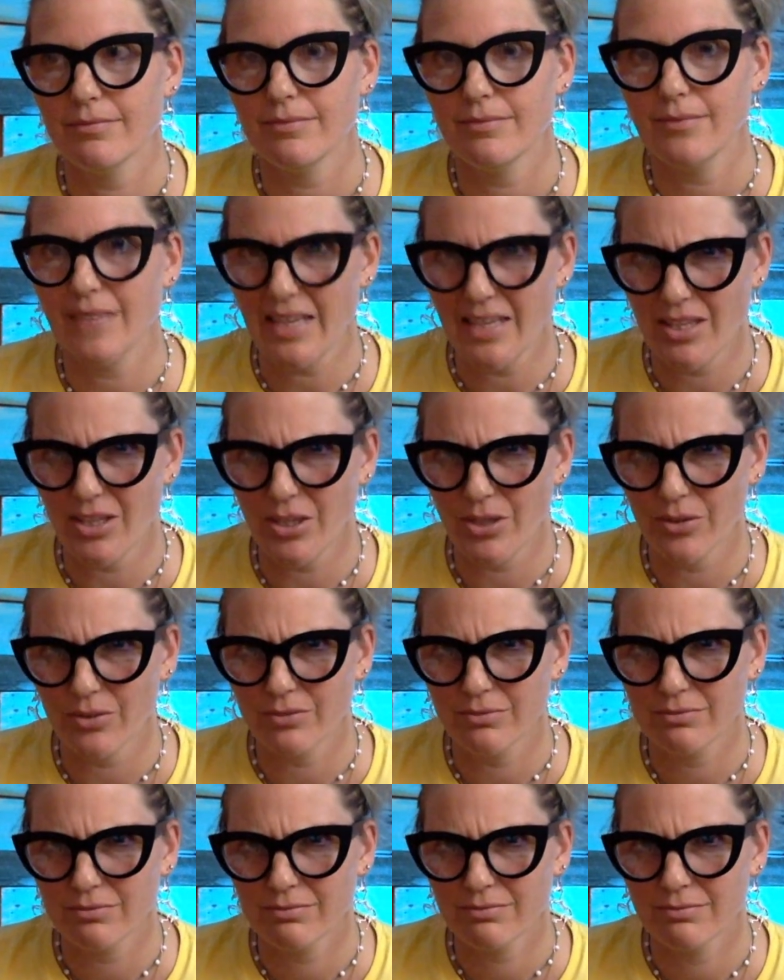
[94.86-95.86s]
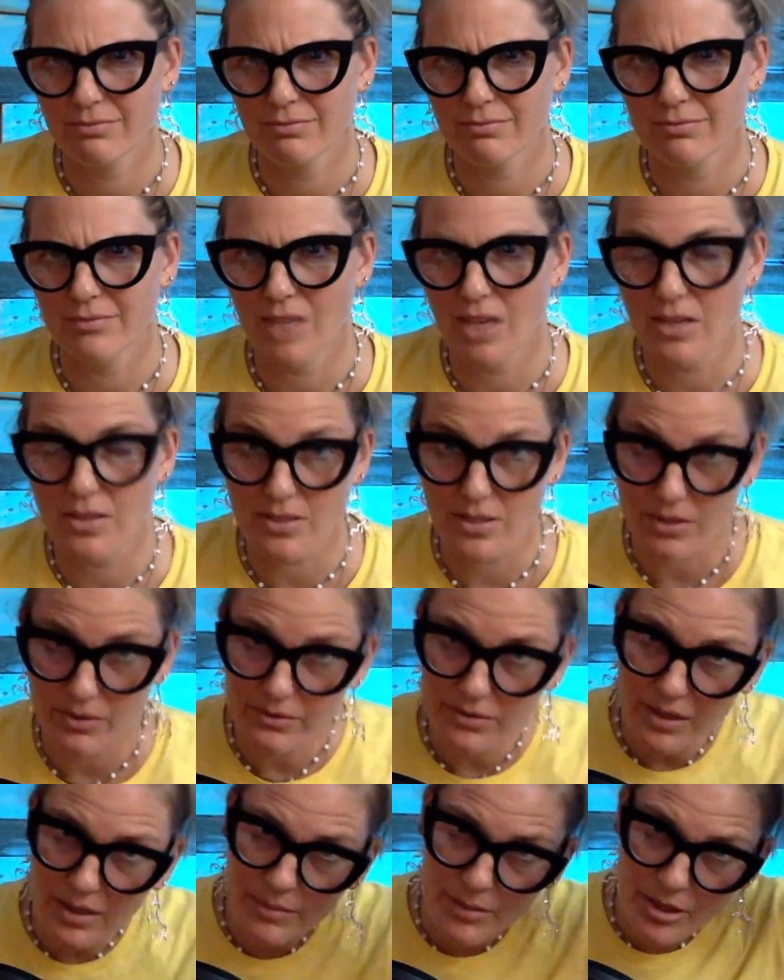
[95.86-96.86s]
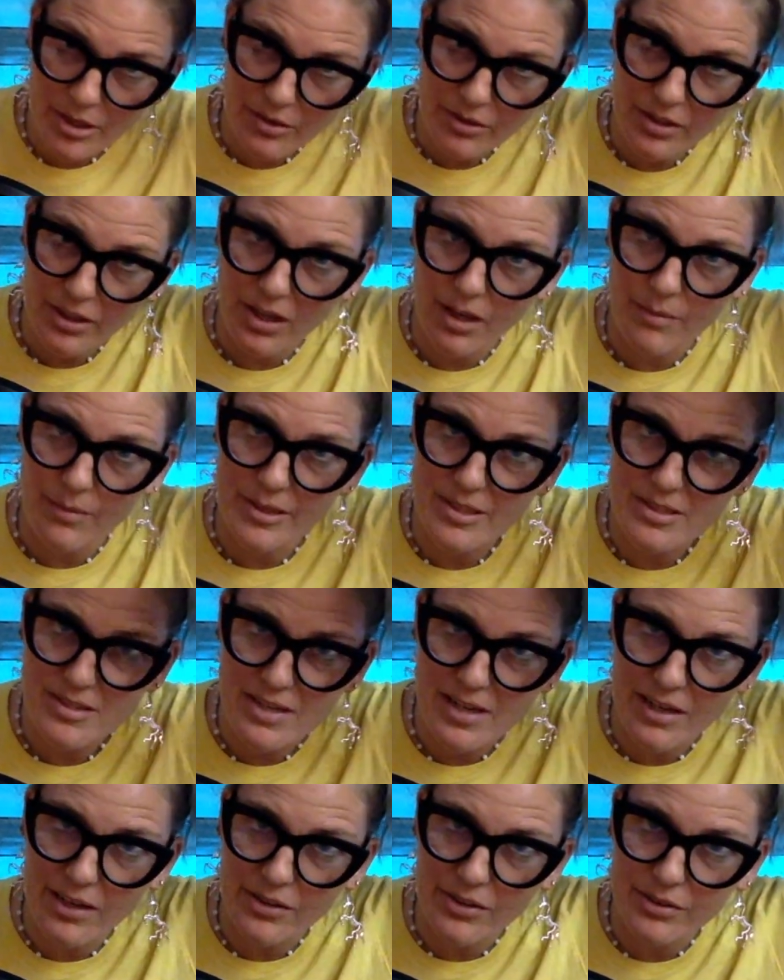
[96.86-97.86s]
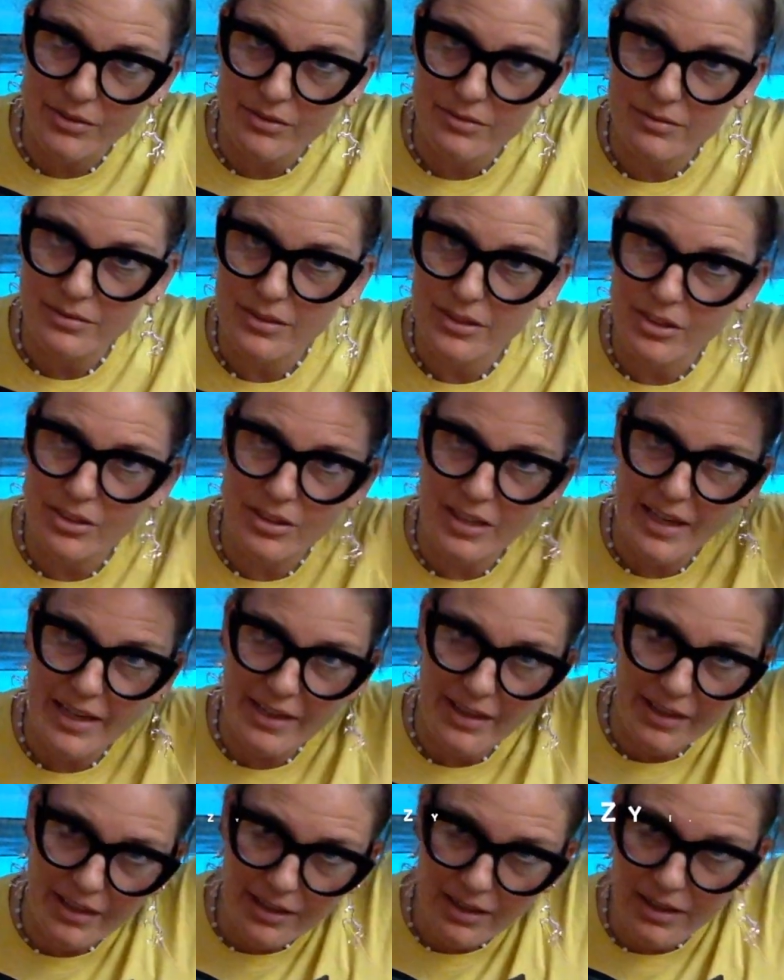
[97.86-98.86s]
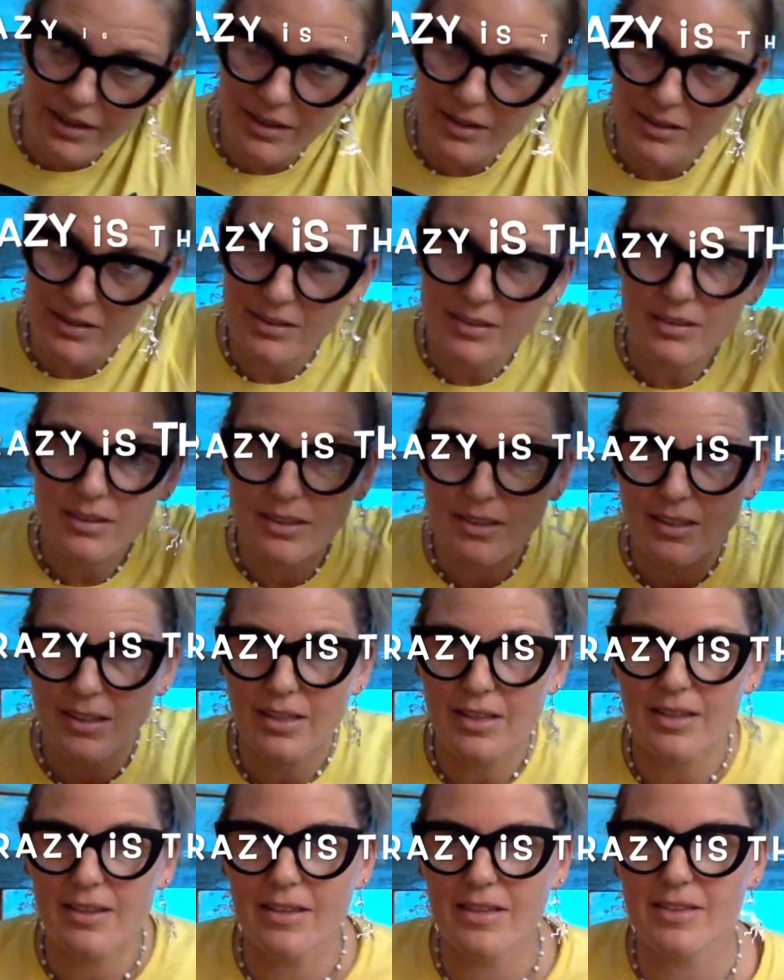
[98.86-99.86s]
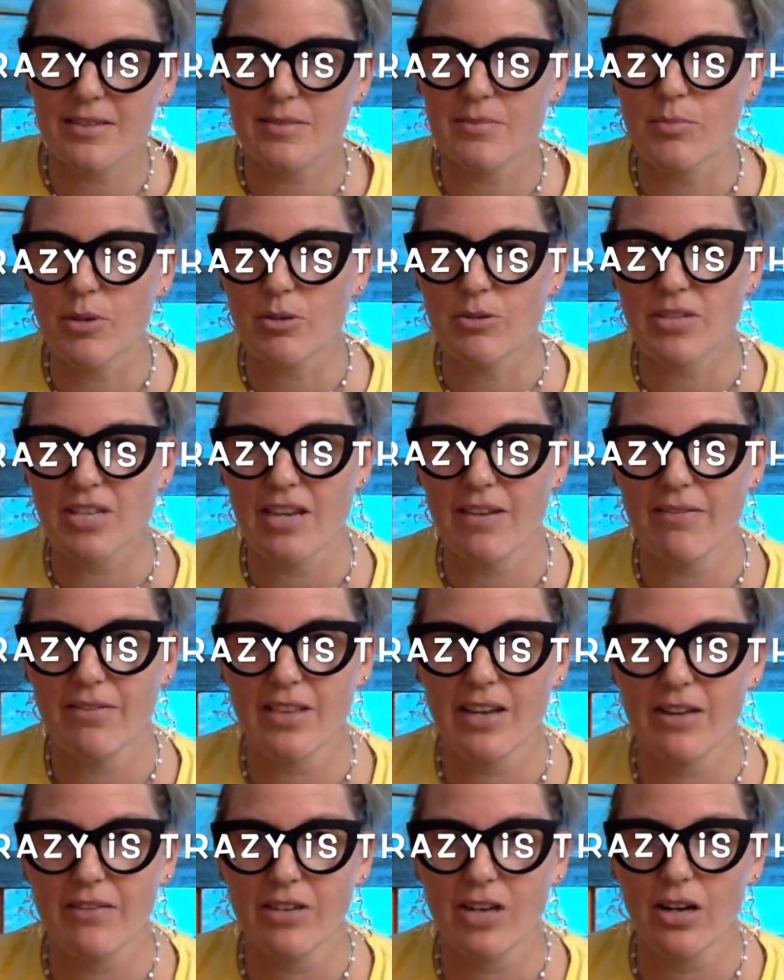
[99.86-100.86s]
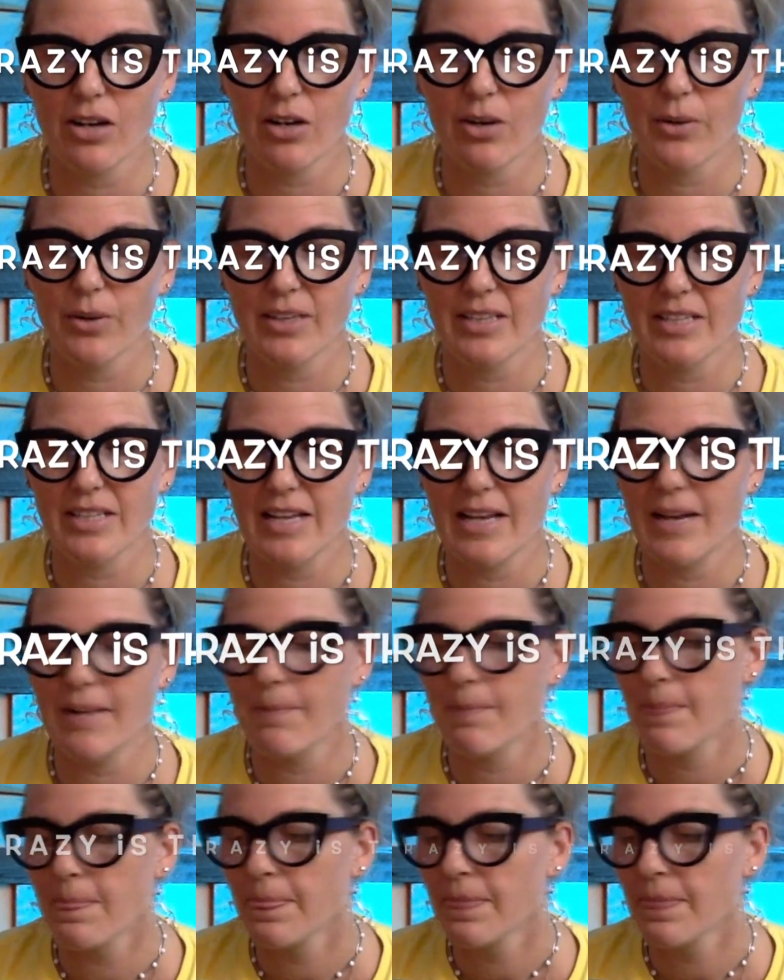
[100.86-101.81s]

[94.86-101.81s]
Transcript: thank you." Also, let me know in the comments how you're liking this motif that I've got going today.